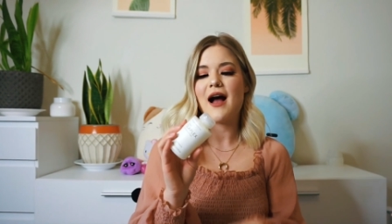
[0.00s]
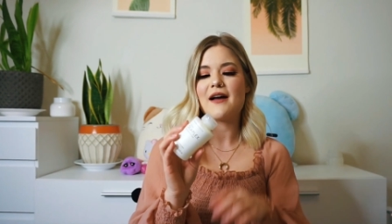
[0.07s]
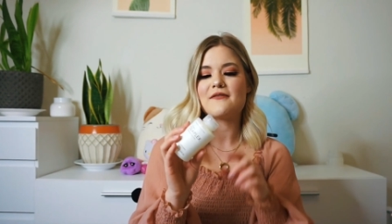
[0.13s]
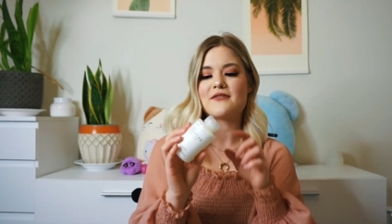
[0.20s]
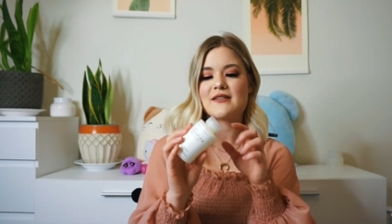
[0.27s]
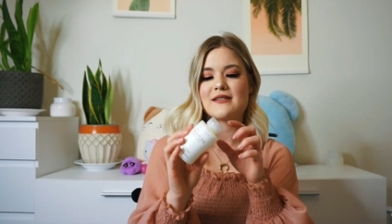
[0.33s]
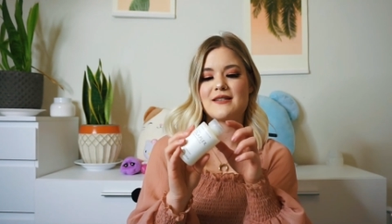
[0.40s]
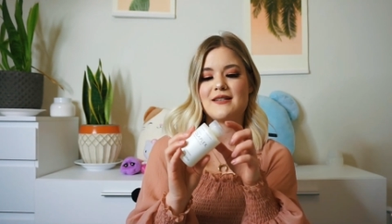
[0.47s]

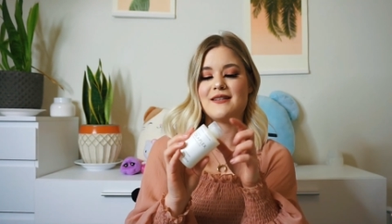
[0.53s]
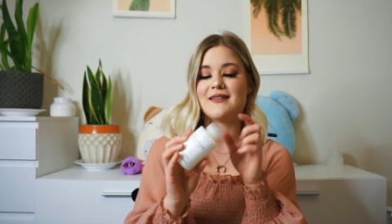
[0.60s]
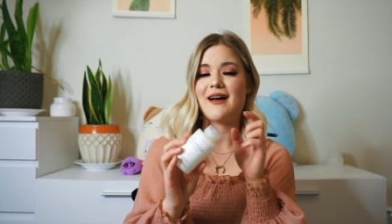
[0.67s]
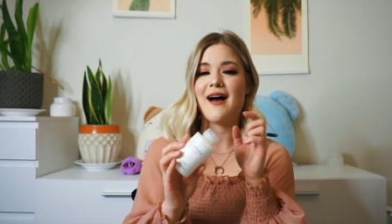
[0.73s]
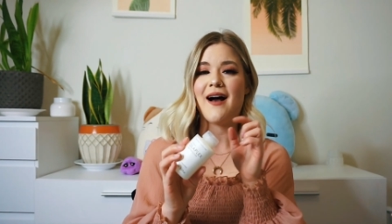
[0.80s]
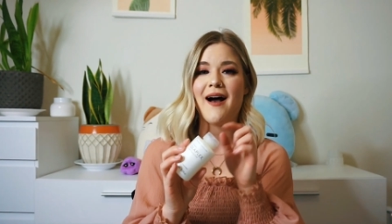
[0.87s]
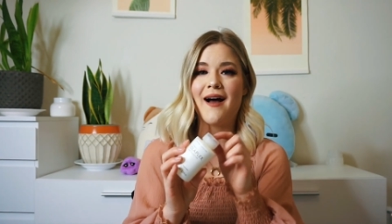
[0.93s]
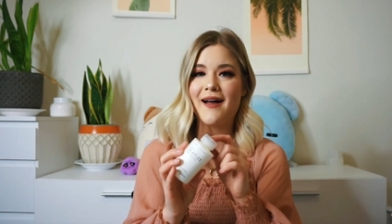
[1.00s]
I've seen
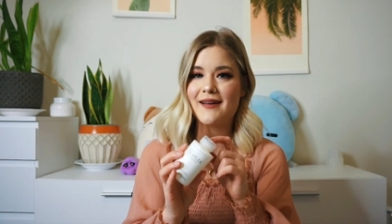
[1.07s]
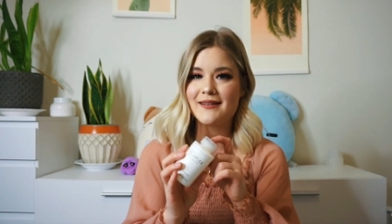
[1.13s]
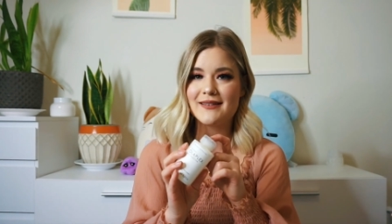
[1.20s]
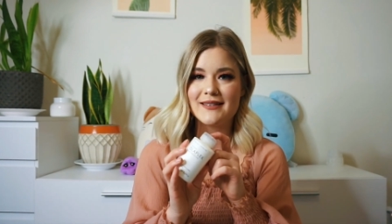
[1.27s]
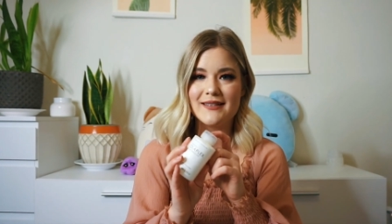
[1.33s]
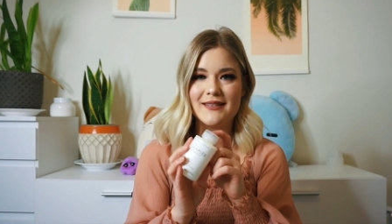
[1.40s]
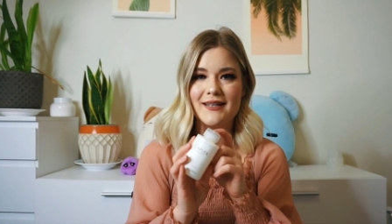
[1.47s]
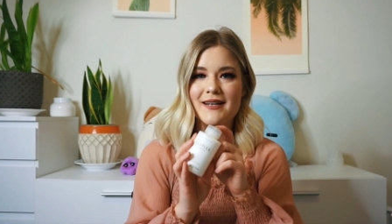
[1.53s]

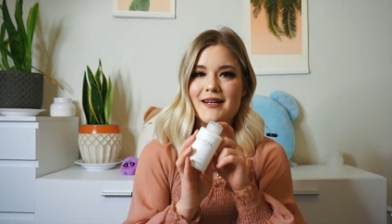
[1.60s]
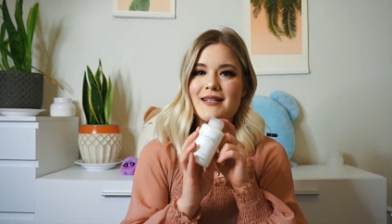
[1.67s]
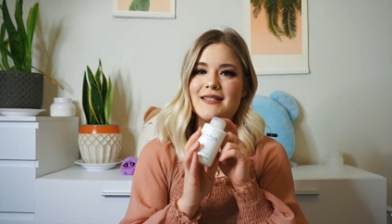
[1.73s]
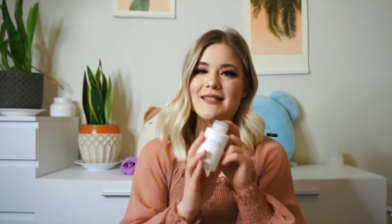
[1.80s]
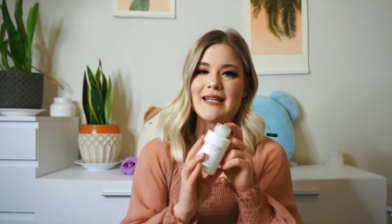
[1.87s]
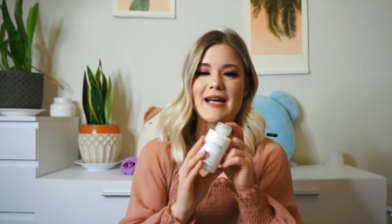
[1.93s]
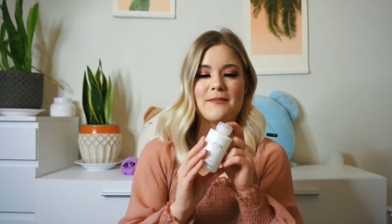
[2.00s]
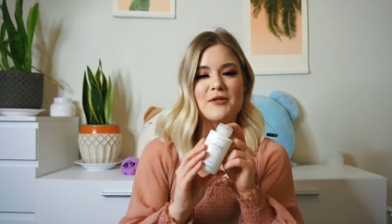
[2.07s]
highly
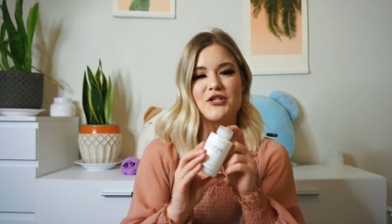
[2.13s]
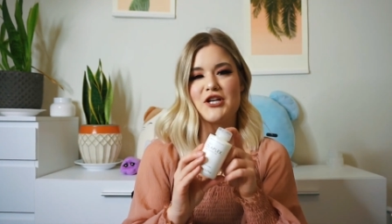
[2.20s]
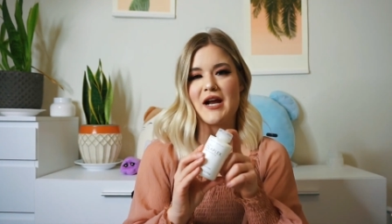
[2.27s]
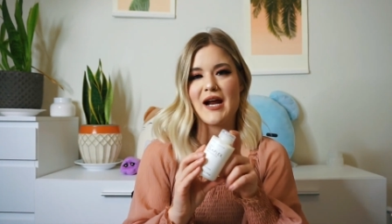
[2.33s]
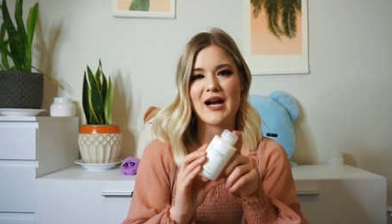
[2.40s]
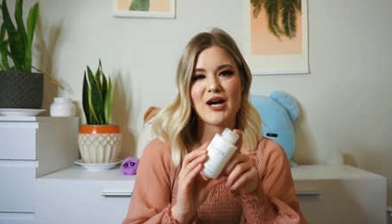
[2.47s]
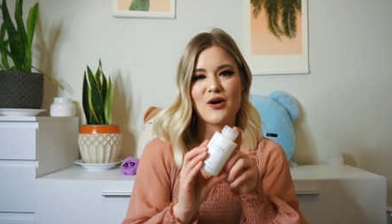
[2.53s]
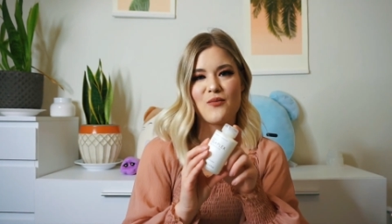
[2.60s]
damaged
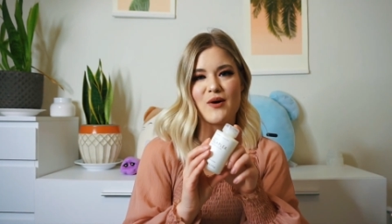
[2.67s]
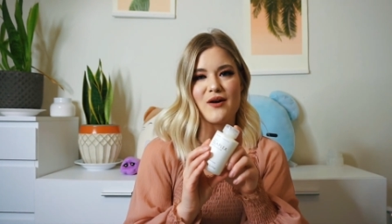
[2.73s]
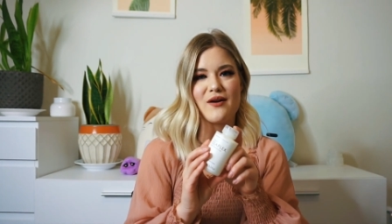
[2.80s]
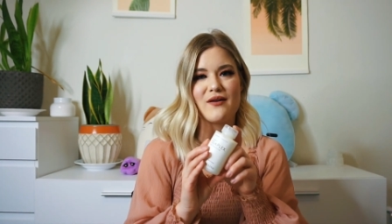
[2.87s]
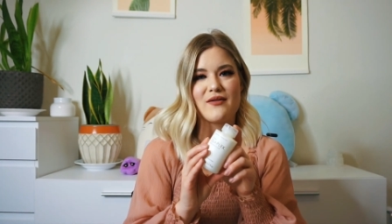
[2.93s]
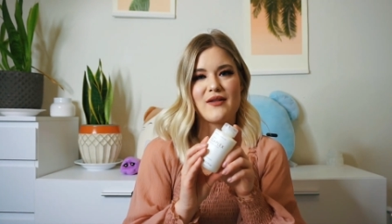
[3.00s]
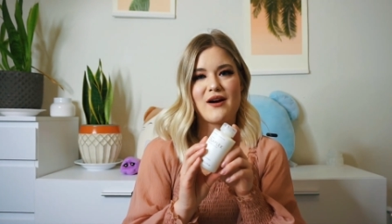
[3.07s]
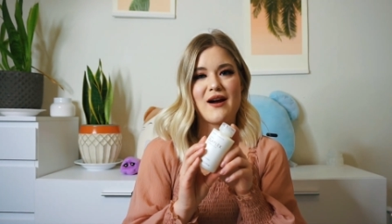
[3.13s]
hair
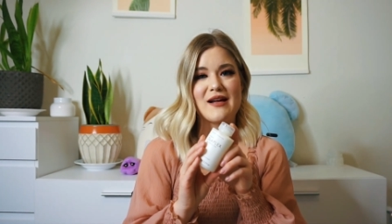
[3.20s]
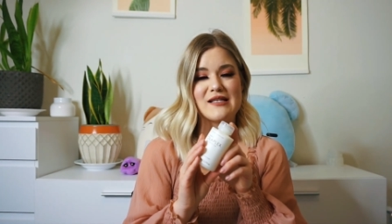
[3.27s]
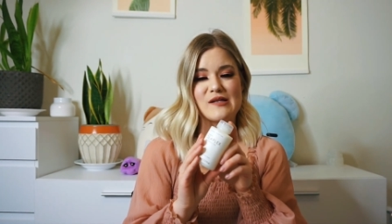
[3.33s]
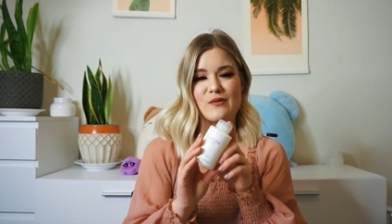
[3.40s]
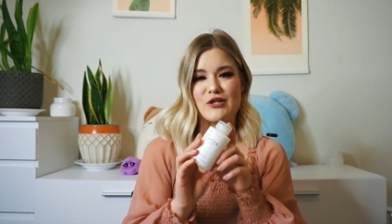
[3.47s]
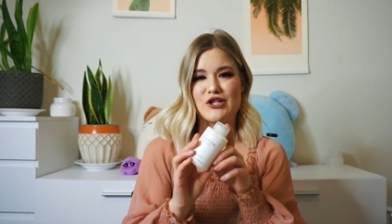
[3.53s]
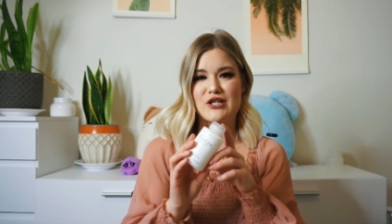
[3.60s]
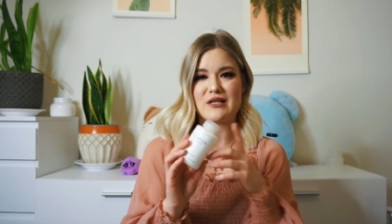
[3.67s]
where their ends
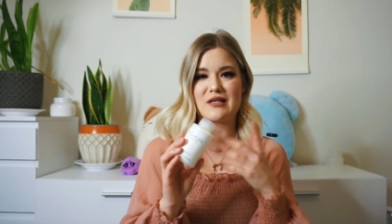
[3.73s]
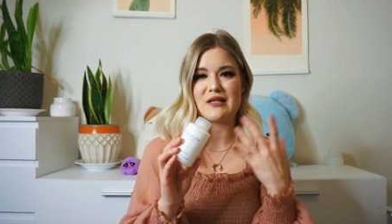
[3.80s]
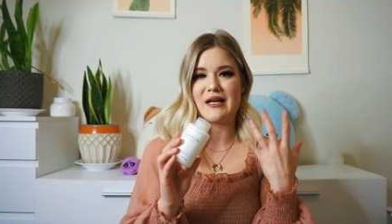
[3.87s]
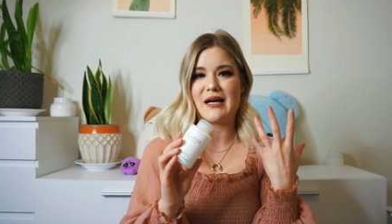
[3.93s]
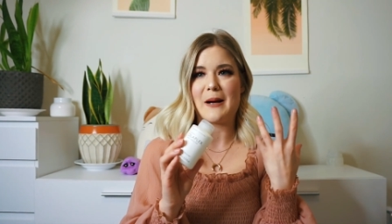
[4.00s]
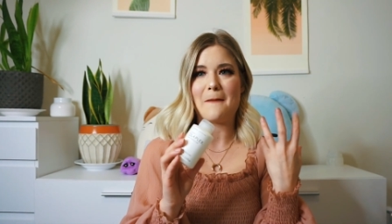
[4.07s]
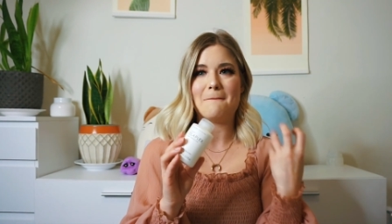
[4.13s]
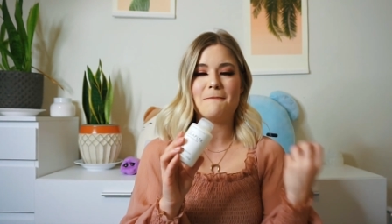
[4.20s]
were just
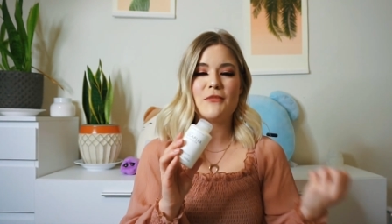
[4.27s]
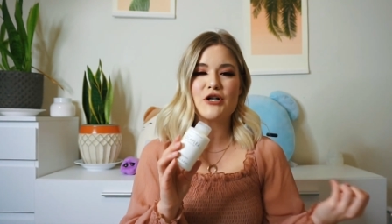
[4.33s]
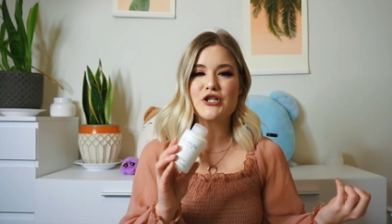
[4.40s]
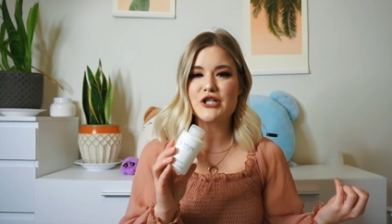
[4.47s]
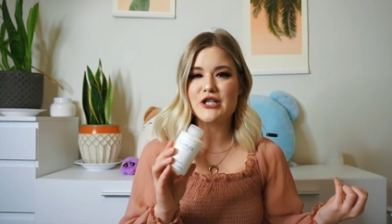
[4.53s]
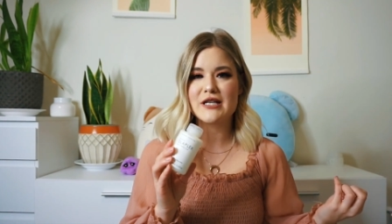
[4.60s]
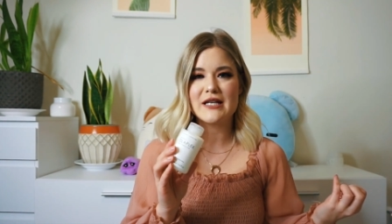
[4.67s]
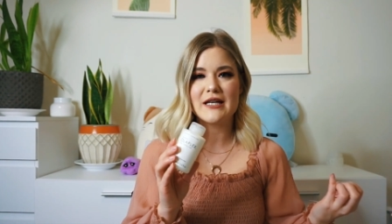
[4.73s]
like
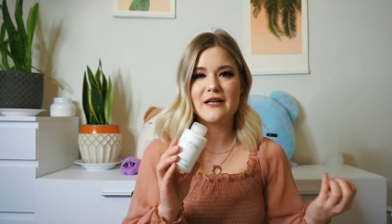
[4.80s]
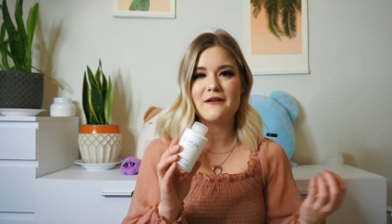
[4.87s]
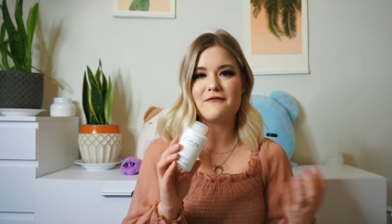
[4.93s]
mushy